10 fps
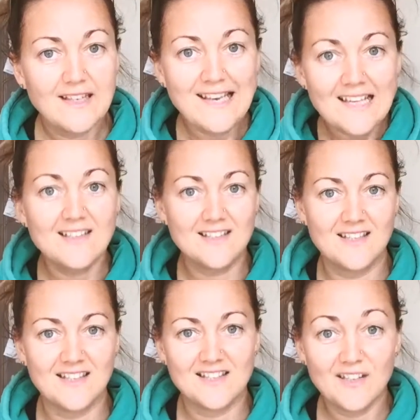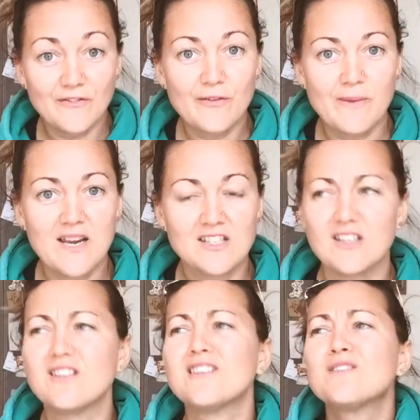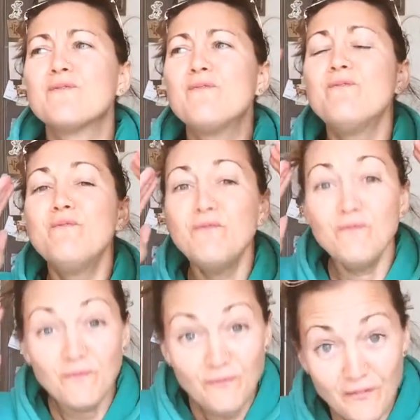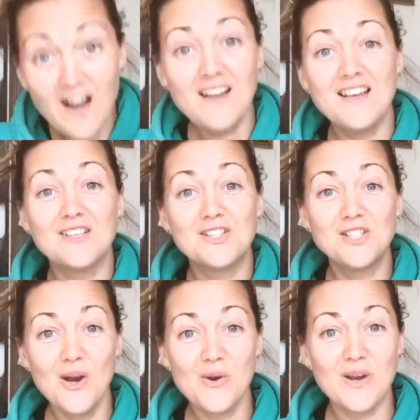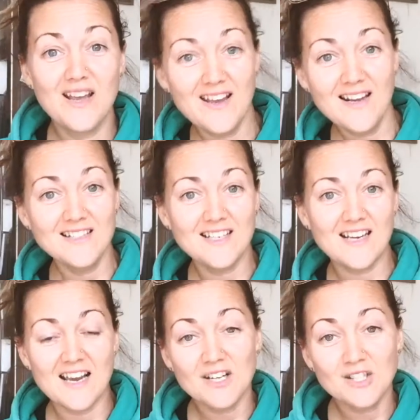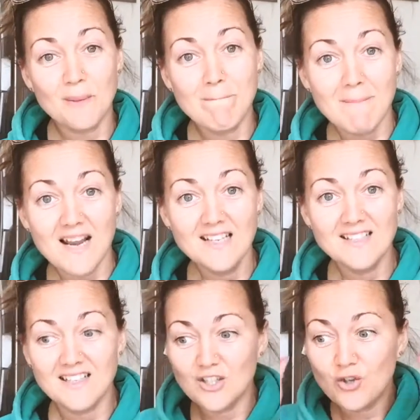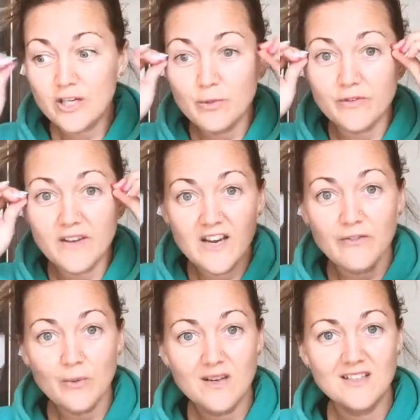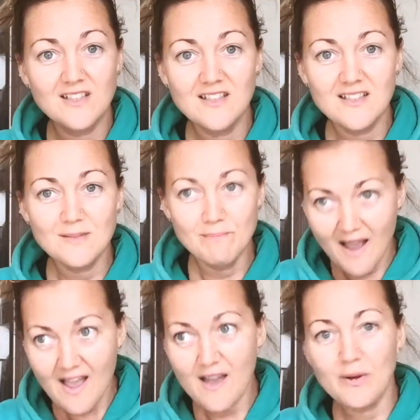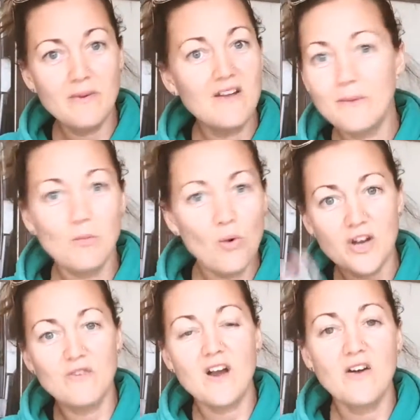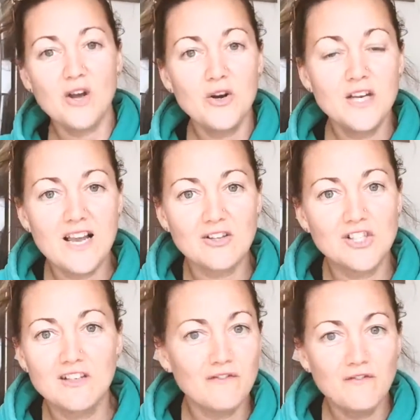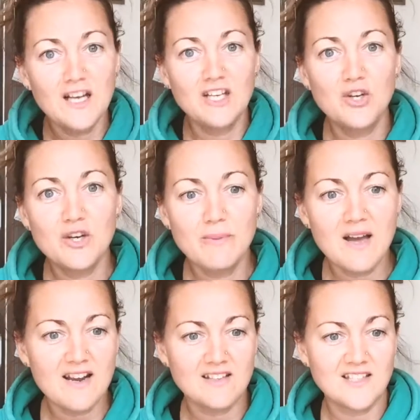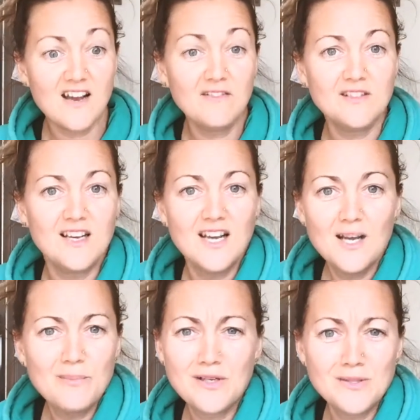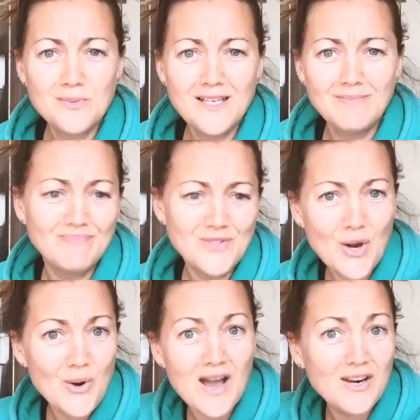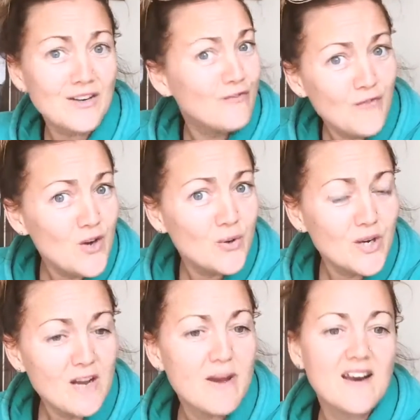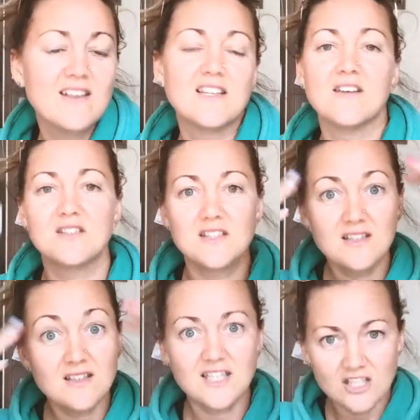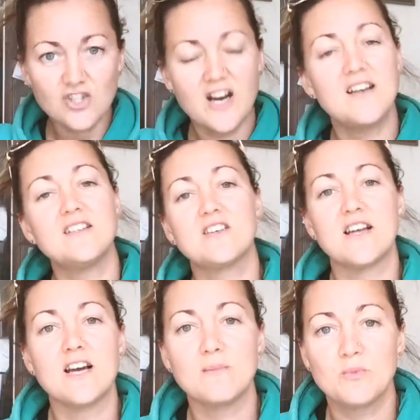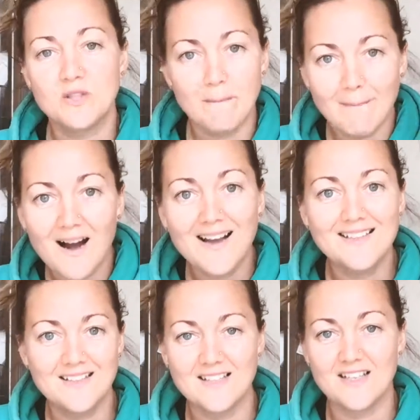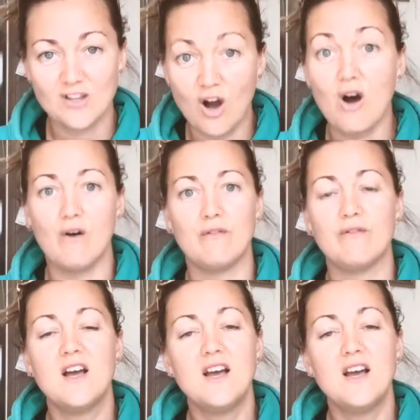gets this information, because it's fucking so easy and it's amazing and incredible. If everyone did this, man, we may be walking around owning our shit and feeling good about ourselves because we know how to feel good about ourselves. And this training is going to help you with the mindset of